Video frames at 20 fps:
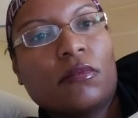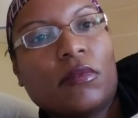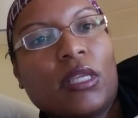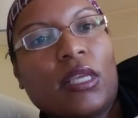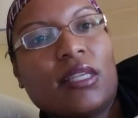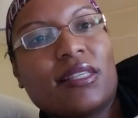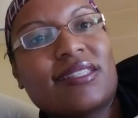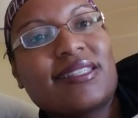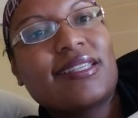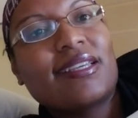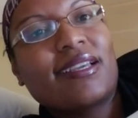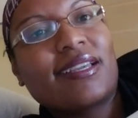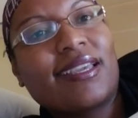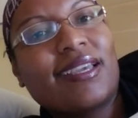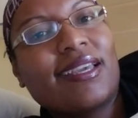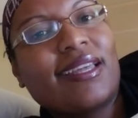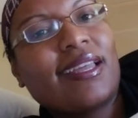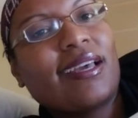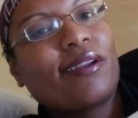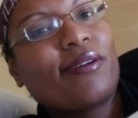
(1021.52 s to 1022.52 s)
And see,
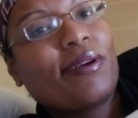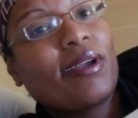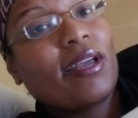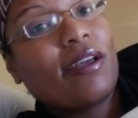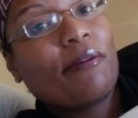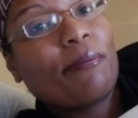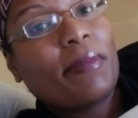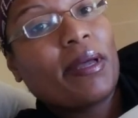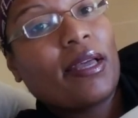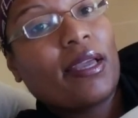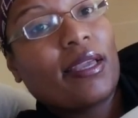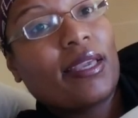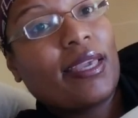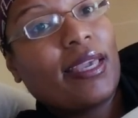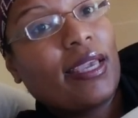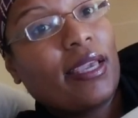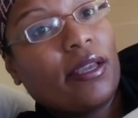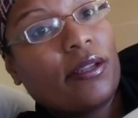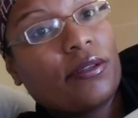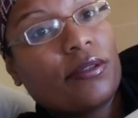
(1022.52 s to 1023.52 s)
again, I don't have my
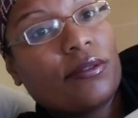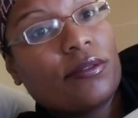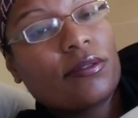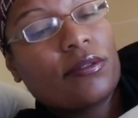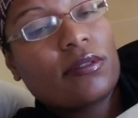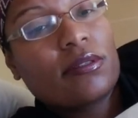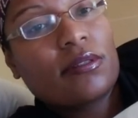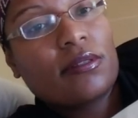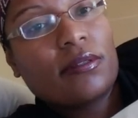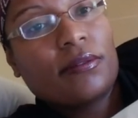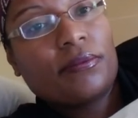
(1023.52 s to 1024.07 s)
candles,